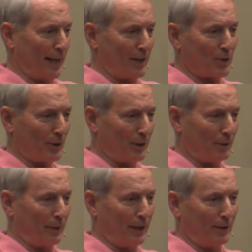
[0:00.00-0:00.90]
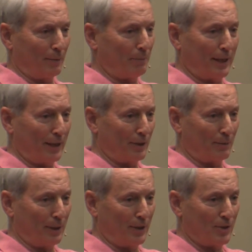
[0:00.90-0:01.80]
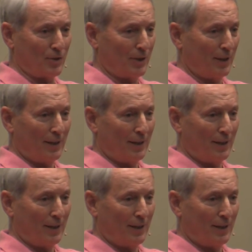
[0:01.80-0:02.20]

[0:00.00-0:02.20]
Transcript: answering the mail and paying their bills?